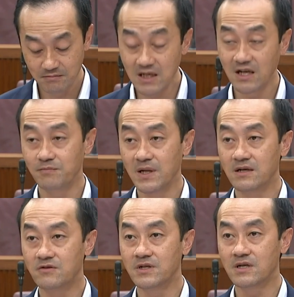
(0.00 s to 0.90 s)
Many have
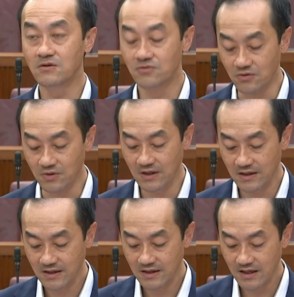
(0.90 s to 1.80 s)
played a critical role
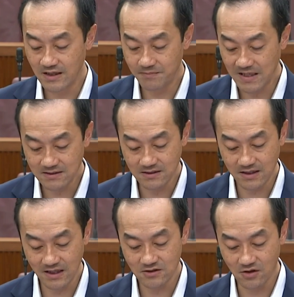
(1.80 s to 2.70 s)
in the battle
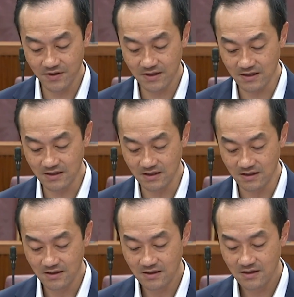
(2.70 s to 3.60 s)
against COVID nineteen.